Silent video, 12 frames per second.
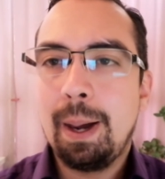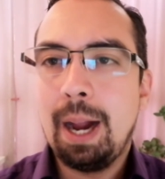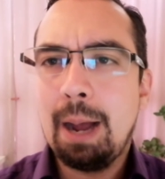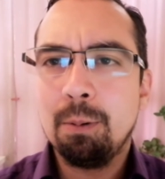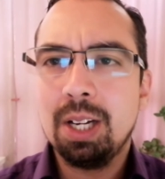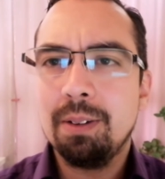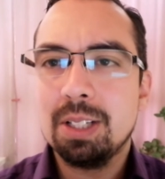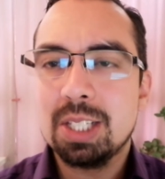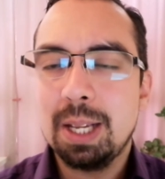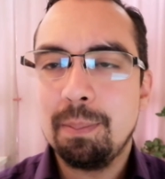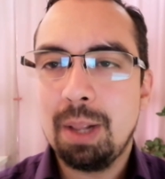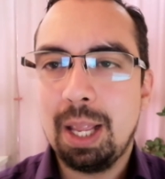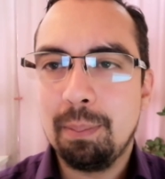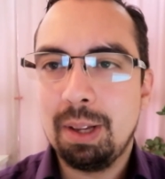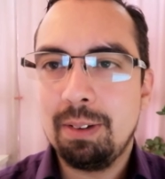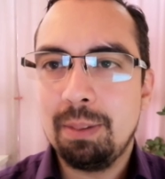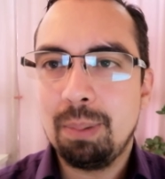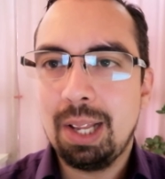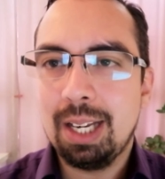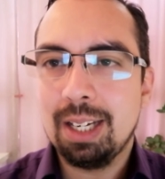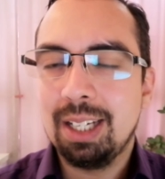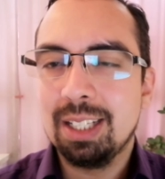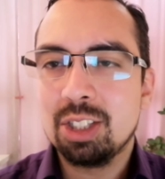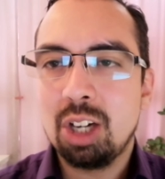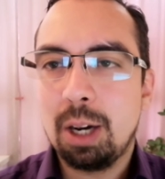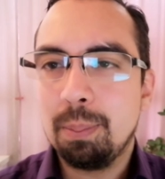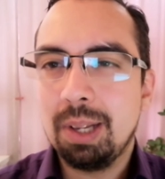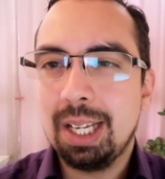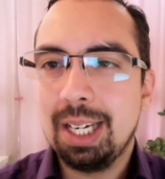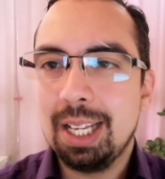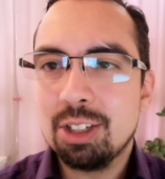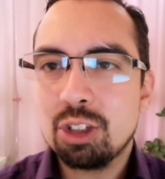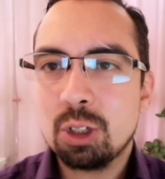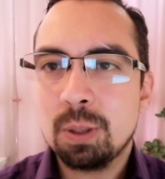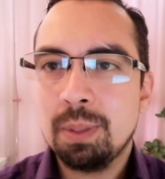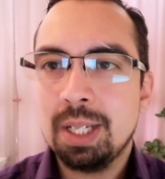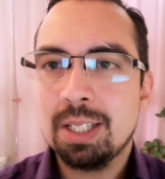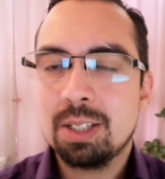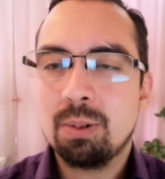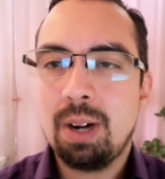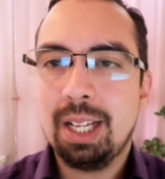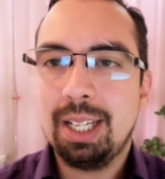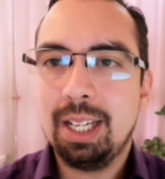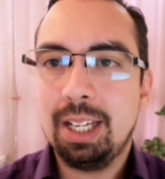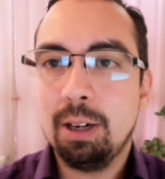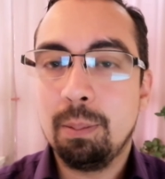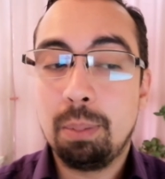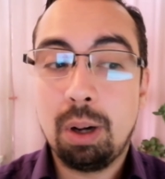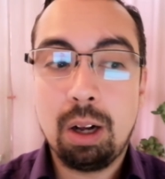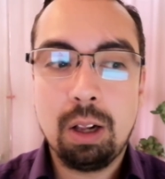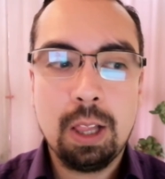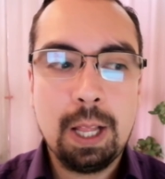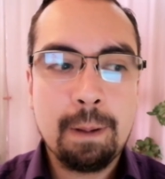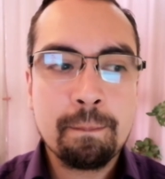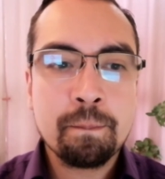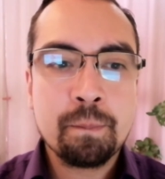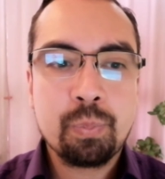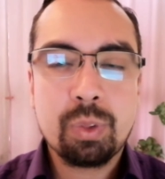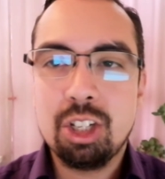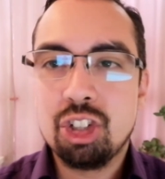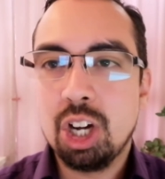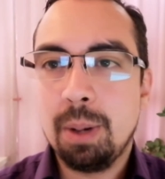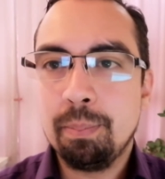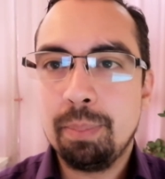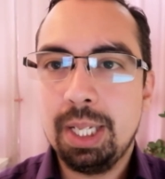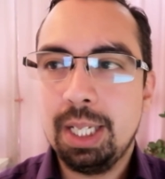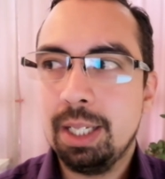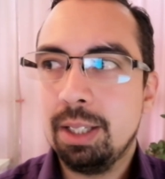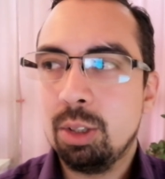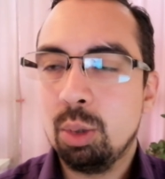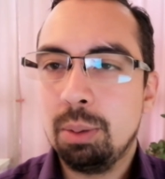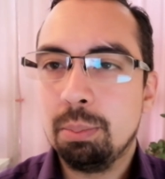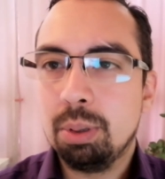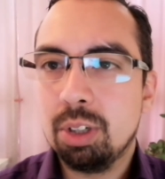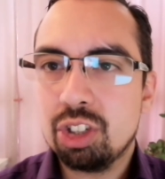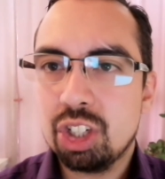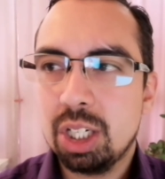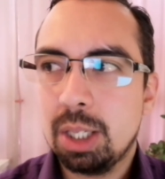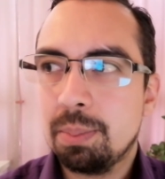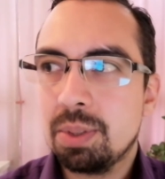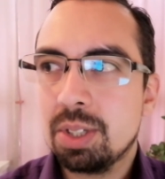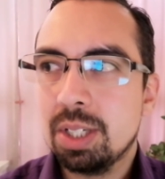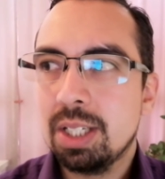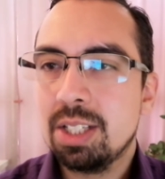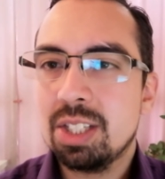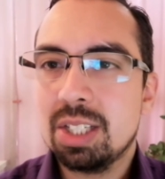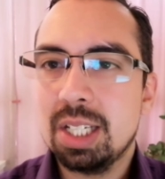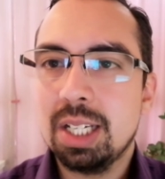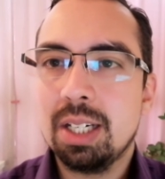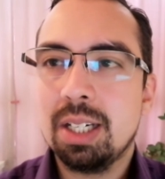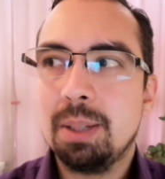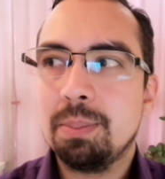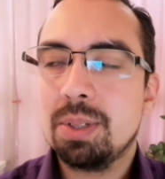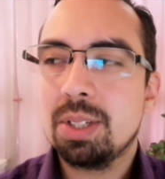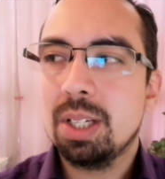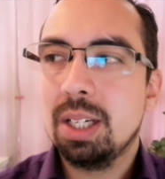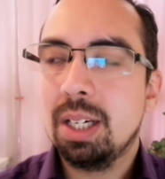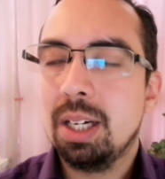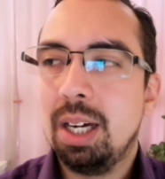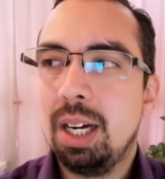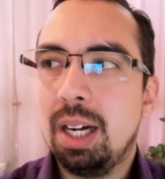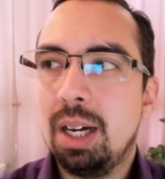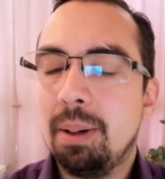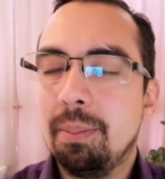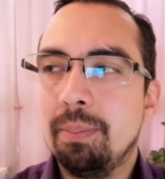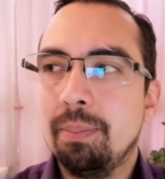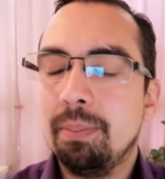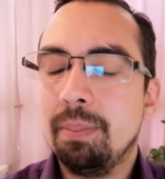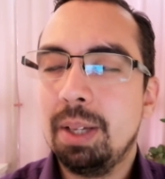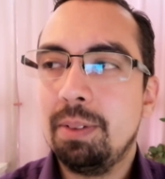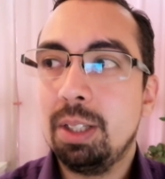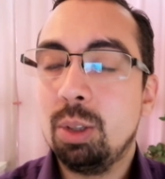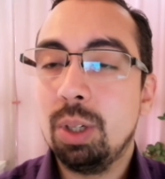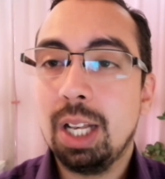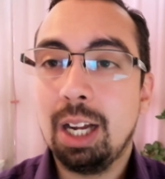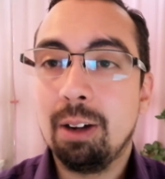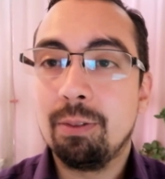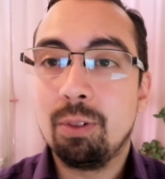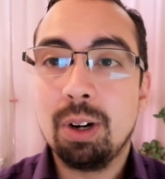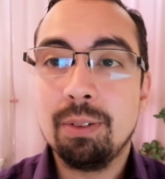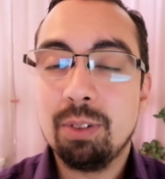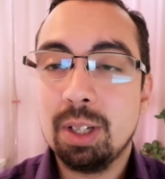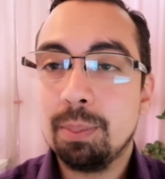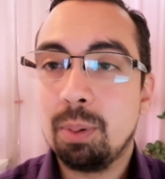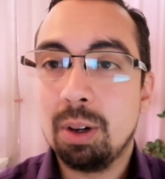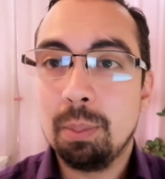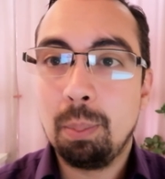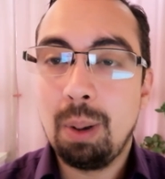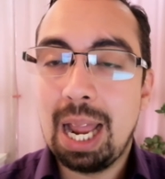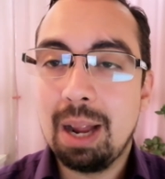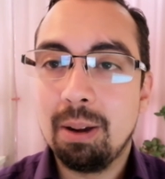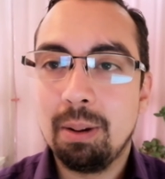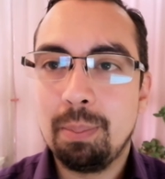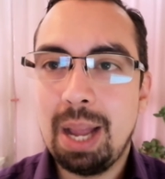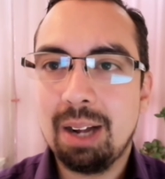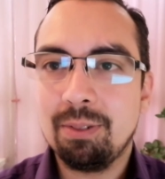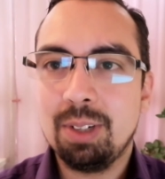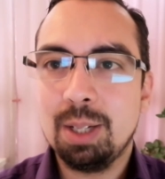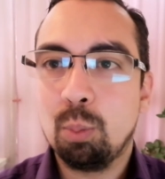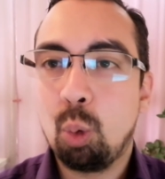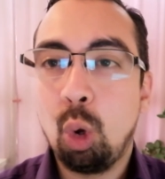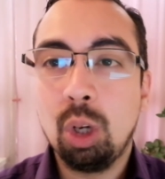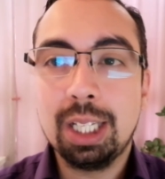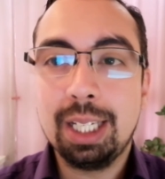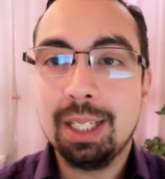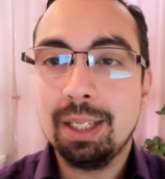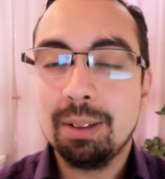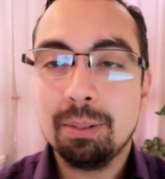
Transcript: I would even say, like, maybe playing a guitar, playing instruments, right? Kicking a ball, jumping, doing push-ups, sit-ups, maybe doing like a front flip or a back flip, rolling,